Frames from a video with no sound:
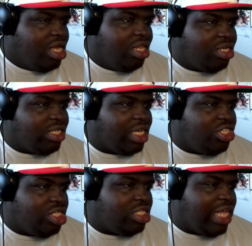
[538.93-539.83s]
It looks like
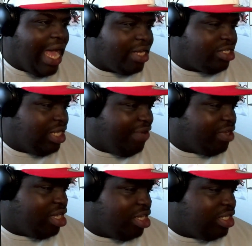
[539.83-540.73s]
she's actually
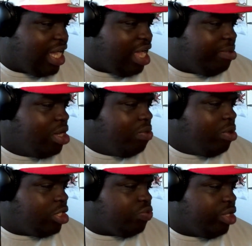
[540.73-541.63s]
having a good time,
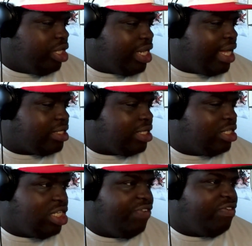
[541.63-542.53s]
which is really nice.
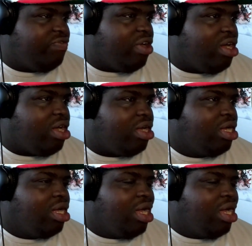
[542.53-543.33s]
And she, even for her,